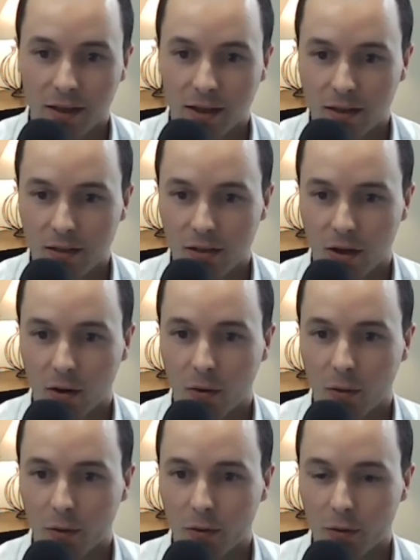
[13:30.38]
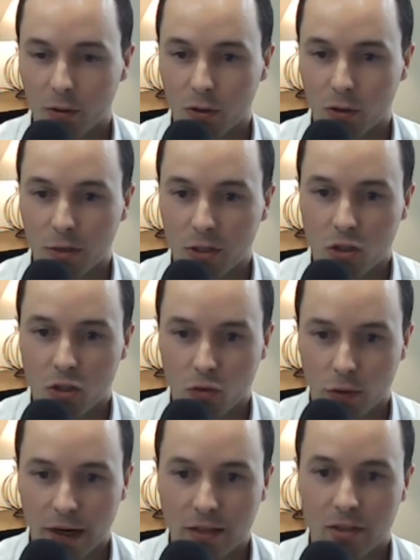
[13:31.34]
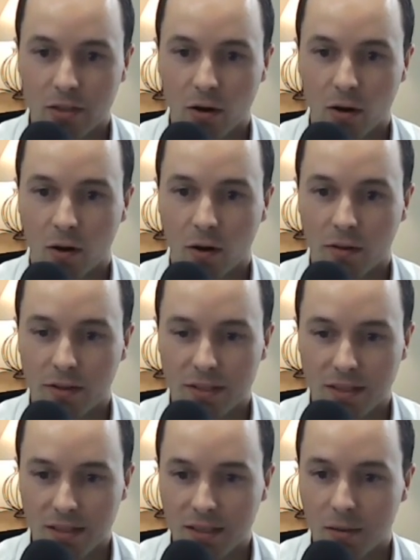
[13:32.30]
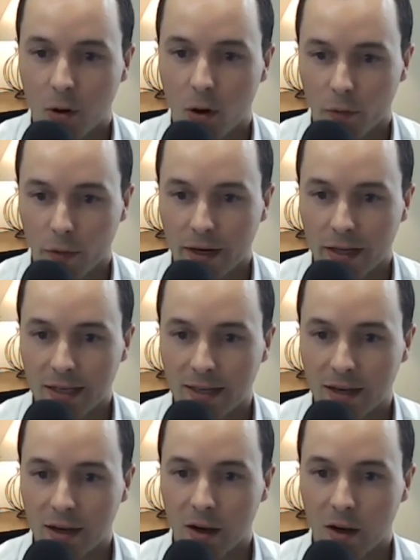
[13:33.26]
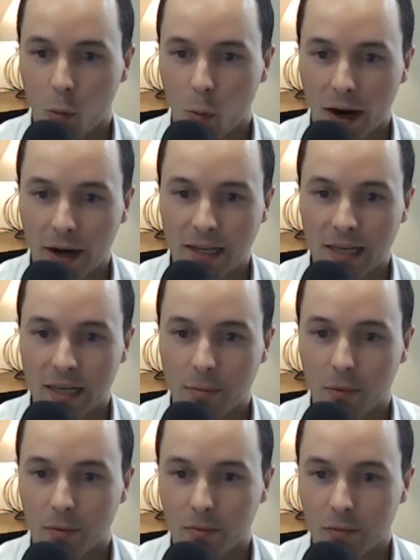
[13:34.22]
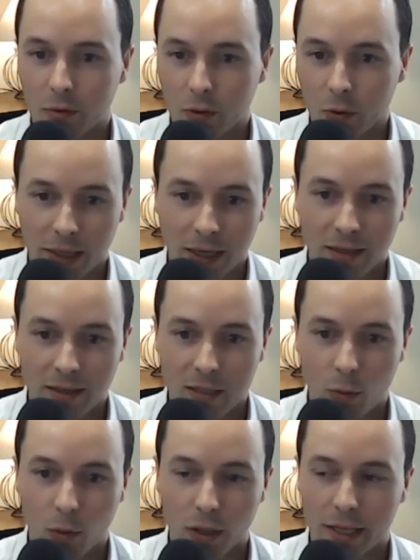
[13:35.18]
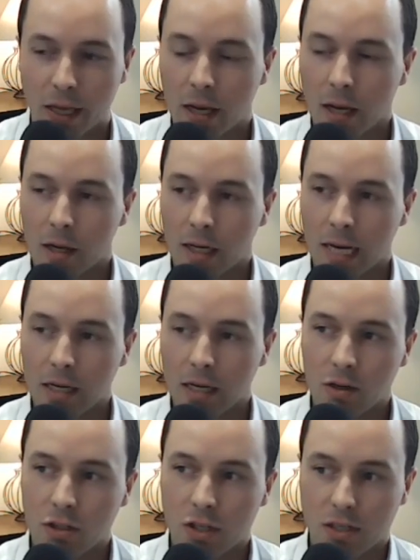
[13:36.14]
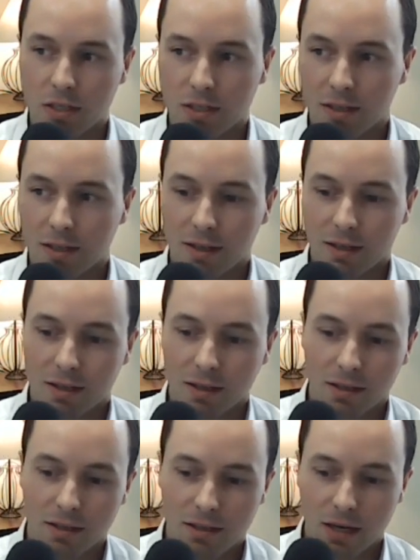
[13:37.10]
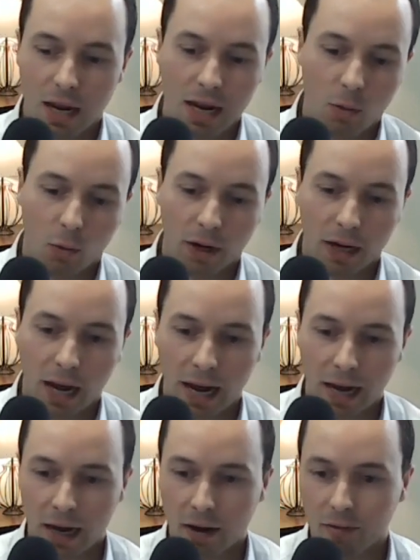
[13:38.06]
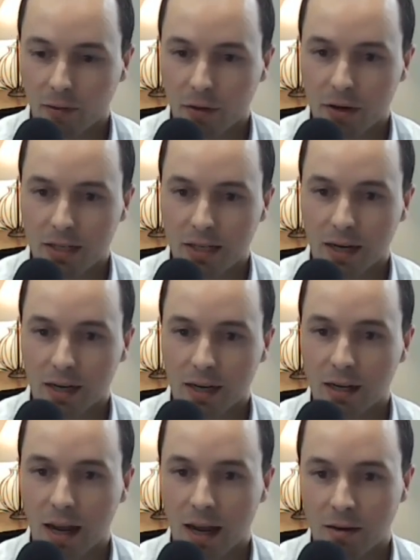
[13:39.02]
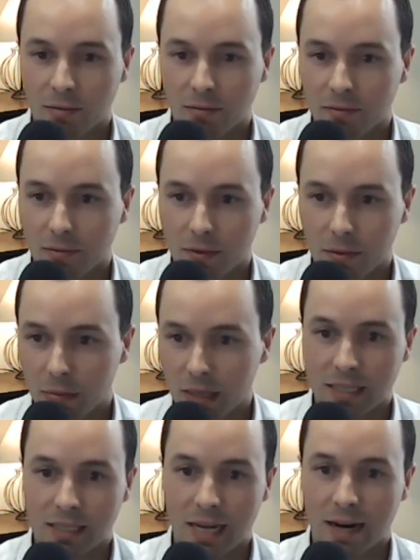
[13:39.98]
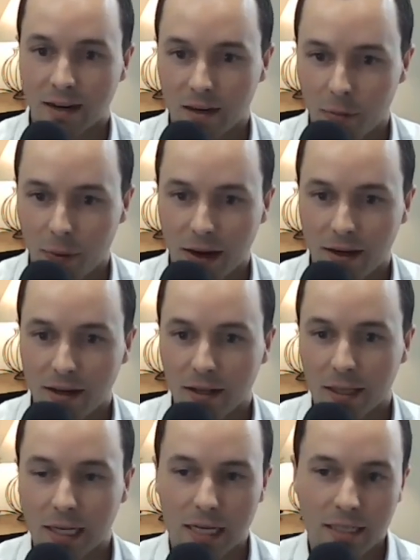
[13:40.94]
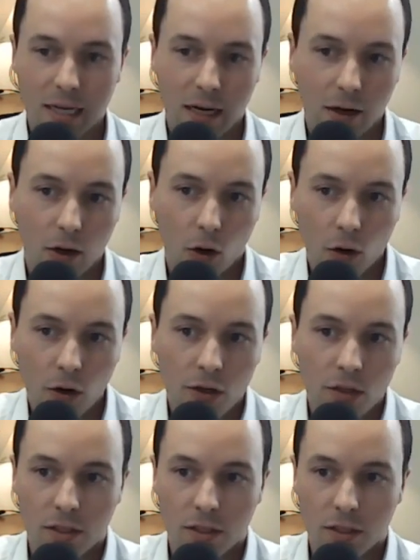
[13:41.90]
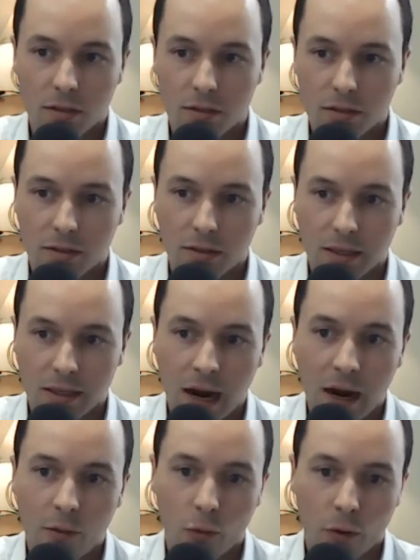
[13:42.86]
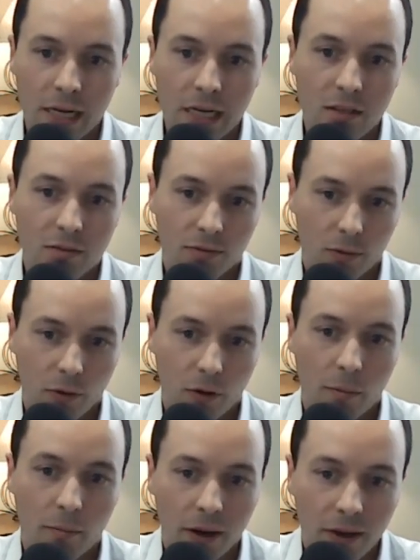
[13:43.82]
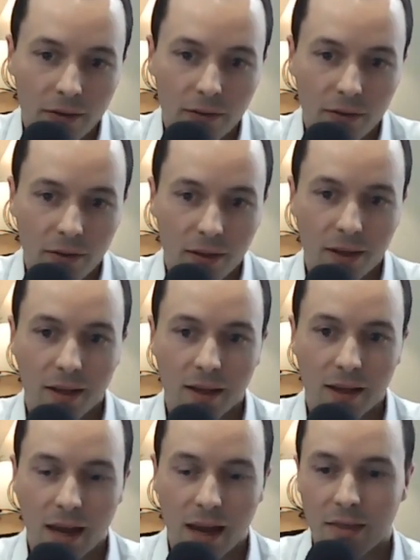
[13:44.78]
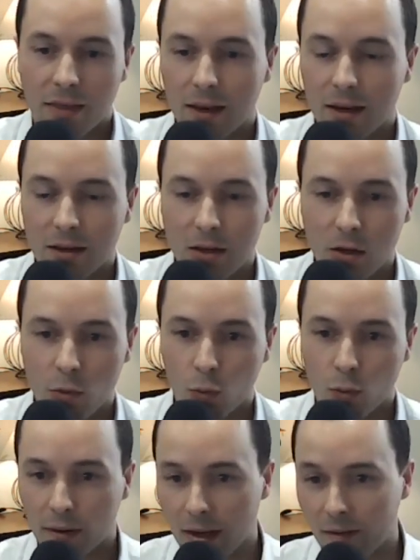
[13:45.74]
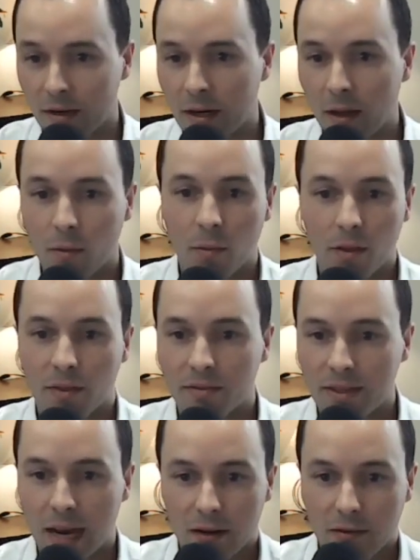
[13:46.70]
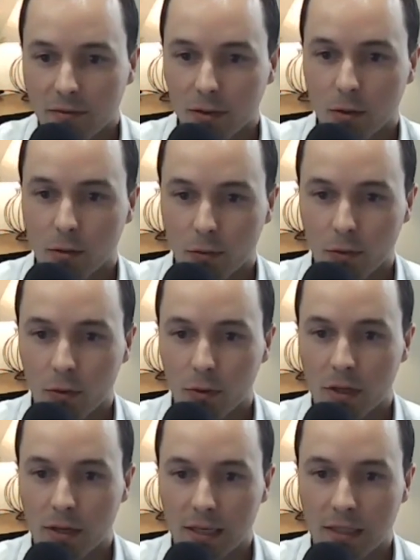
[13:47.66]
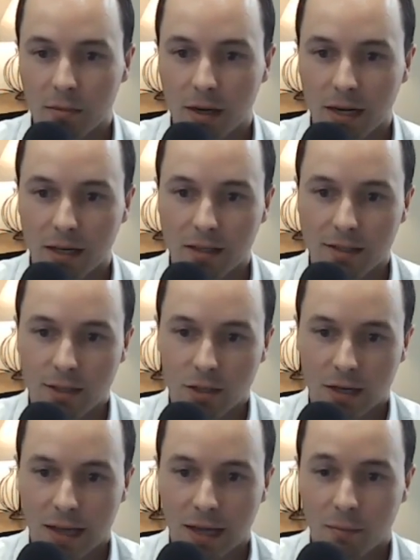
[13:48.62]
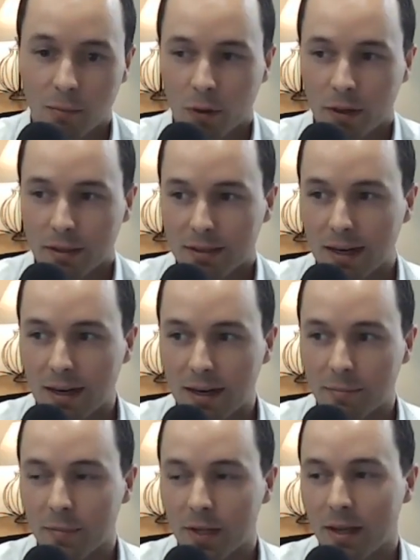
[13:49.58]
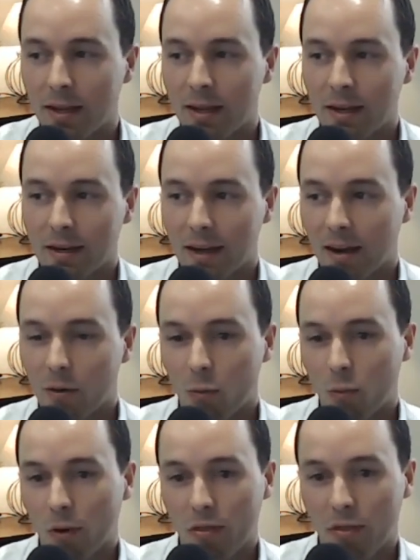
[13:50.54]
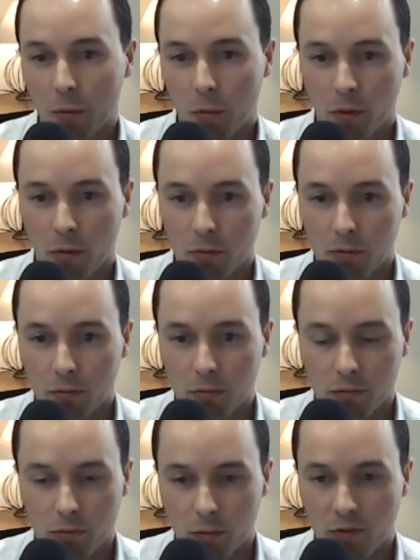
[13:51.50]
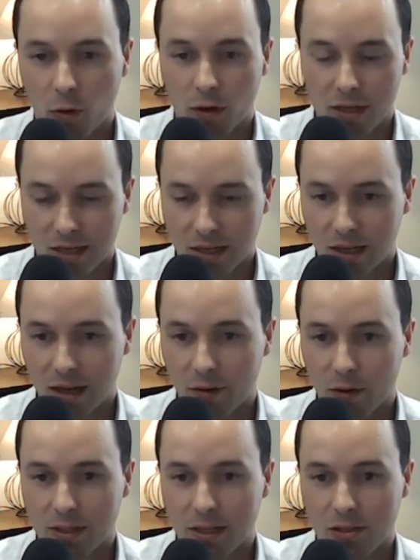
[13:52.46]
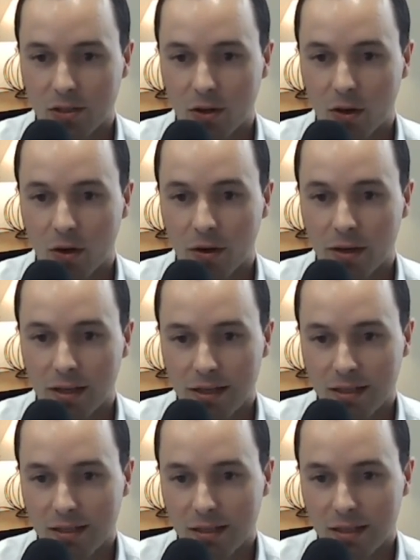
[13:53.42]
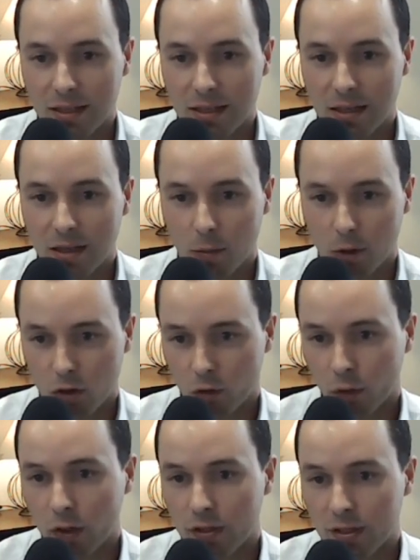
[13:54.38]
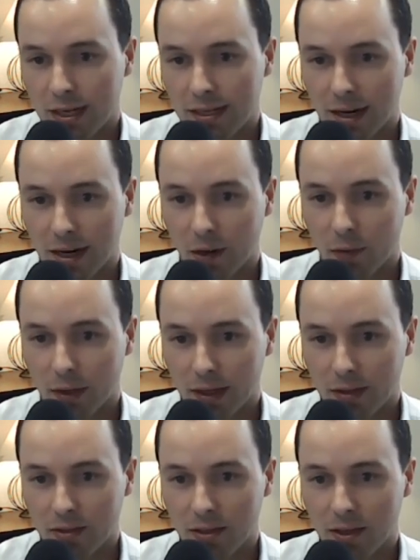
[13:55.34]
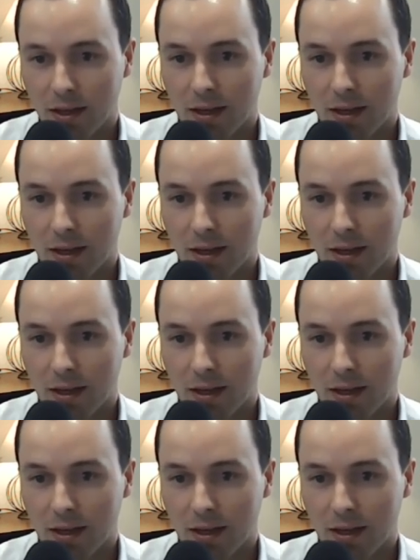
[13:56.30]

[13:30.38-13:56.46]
So there's so much stress on the system already. Why keep doing it at this point? Like, can't you just say, hey, we're going to hang out for a second and be data dependent? Like, it's not going to hurt you to not raise for a month, and then you have another month of data flow through, and you get to make a decision at that point in time. Now, one thing we're focusing a lot of our attention on is the commercial real estate side of things.